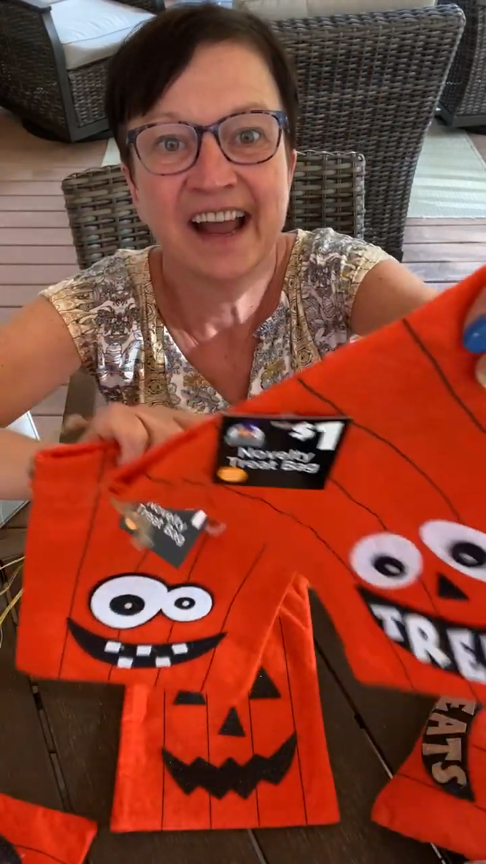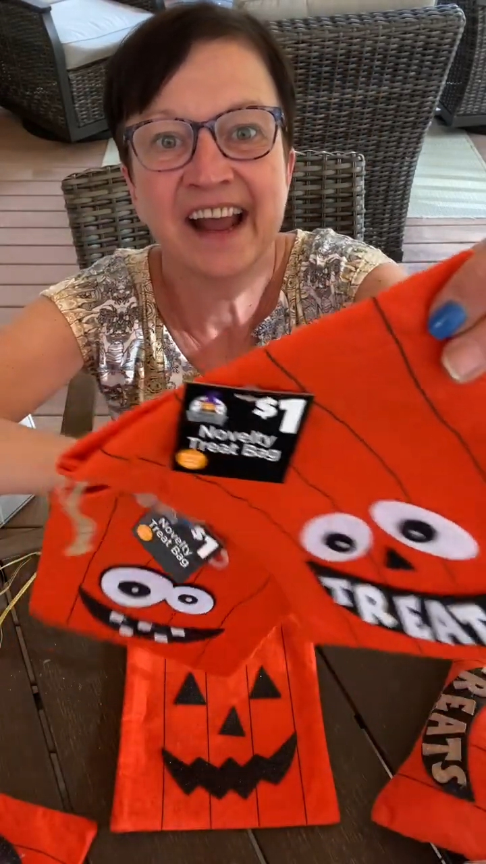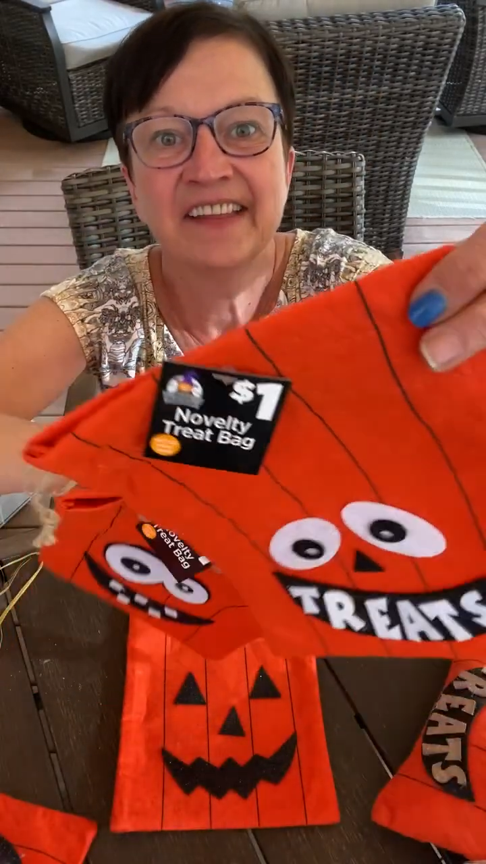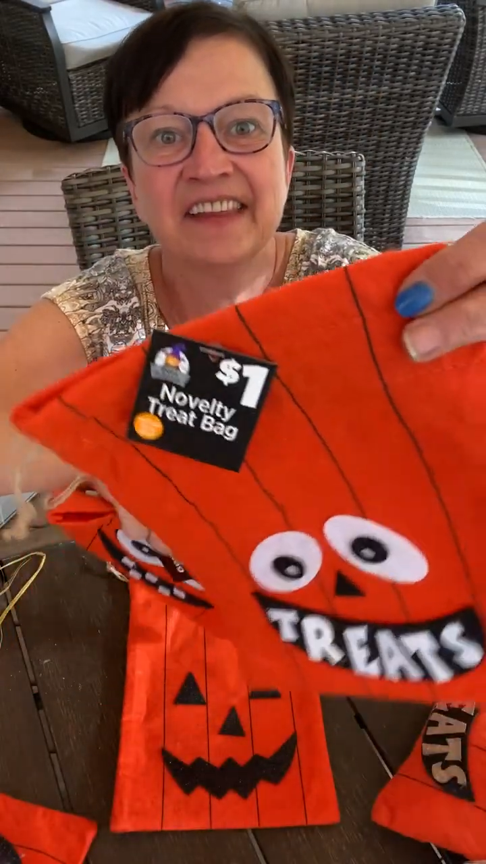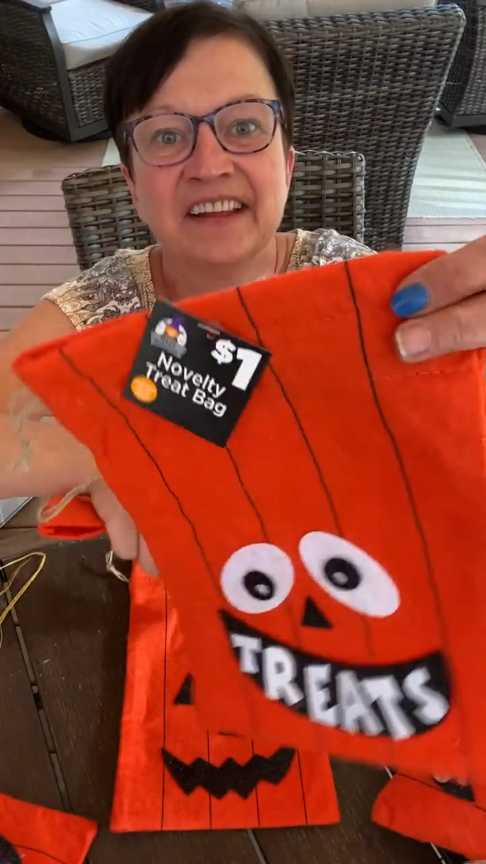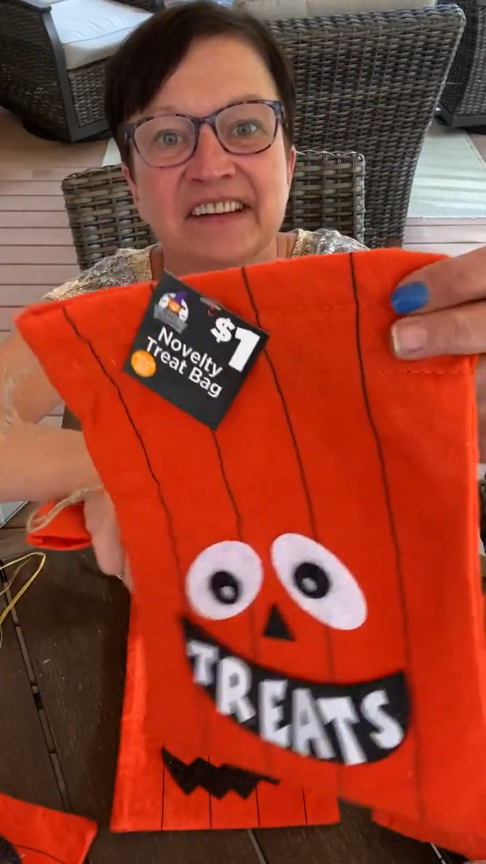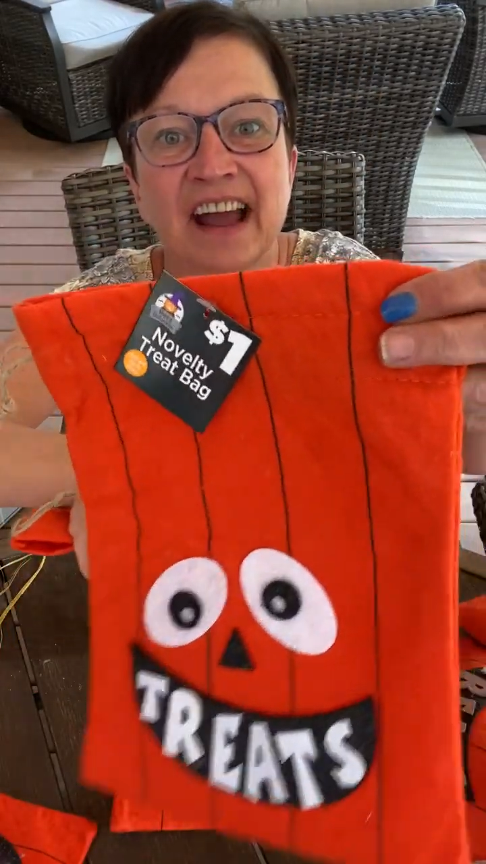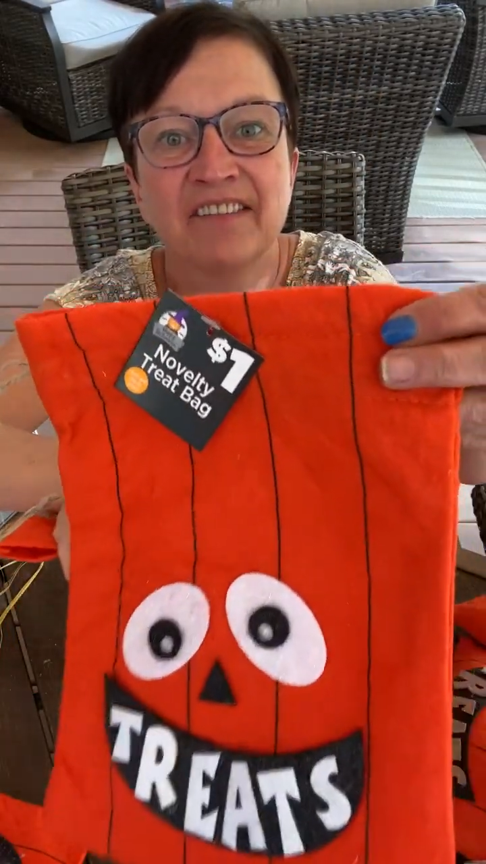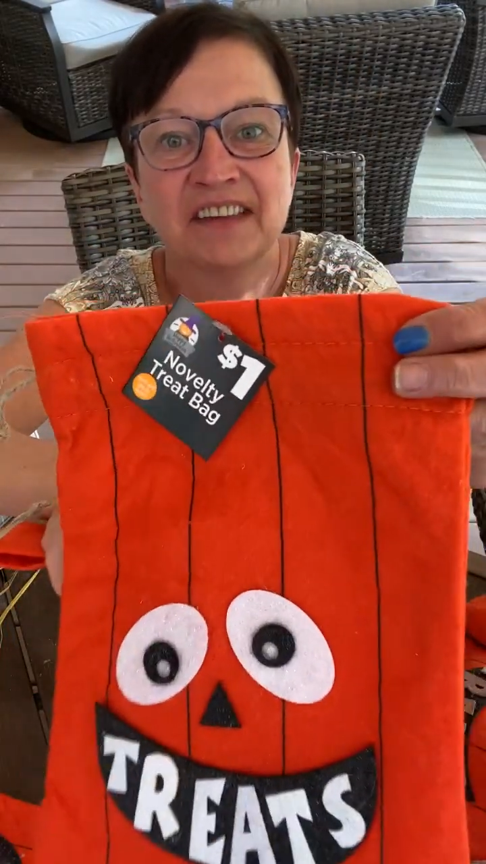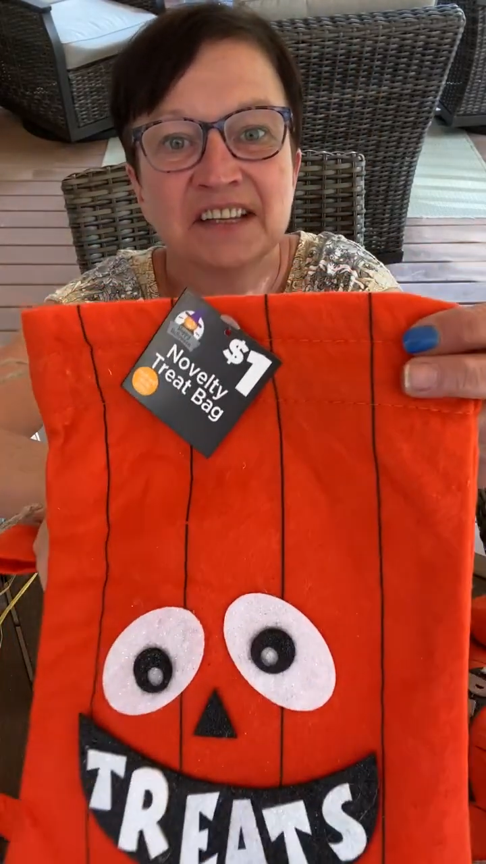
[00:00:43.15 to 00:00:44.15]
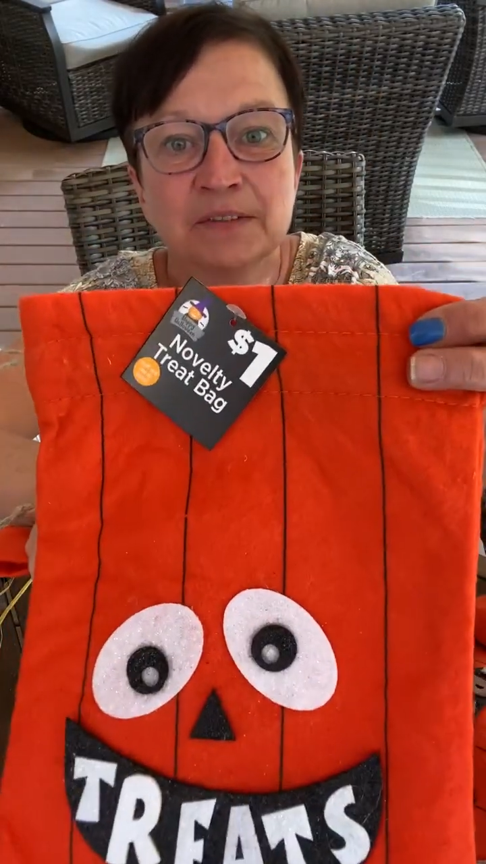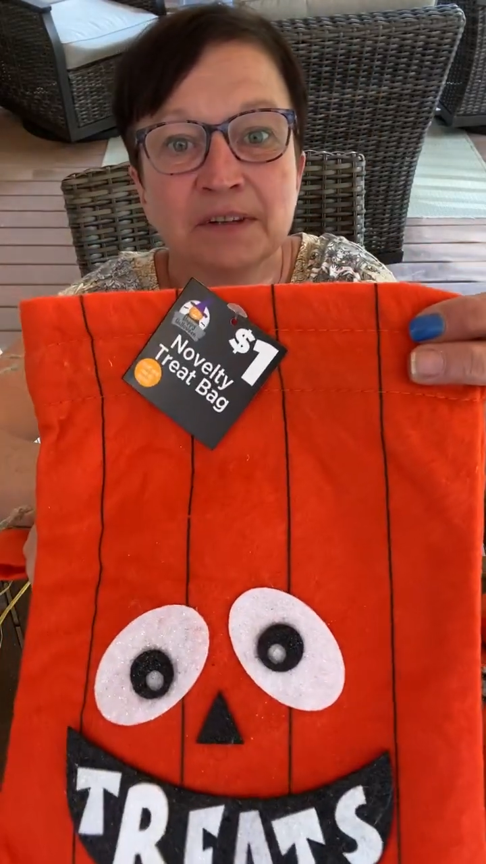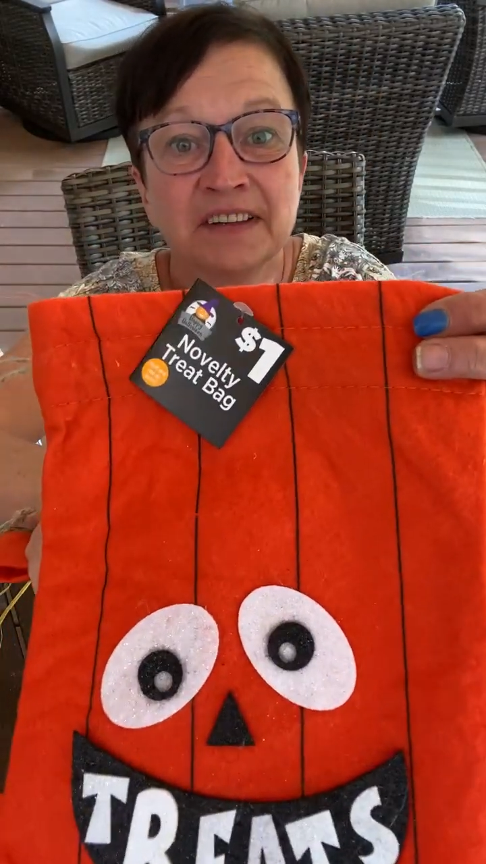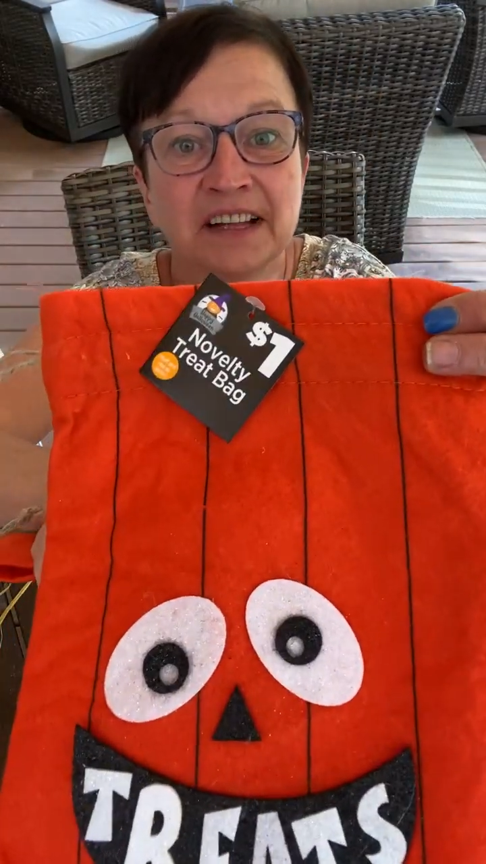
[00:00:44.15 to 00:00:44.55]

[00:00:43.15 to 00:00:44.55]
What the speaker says: And then you have this one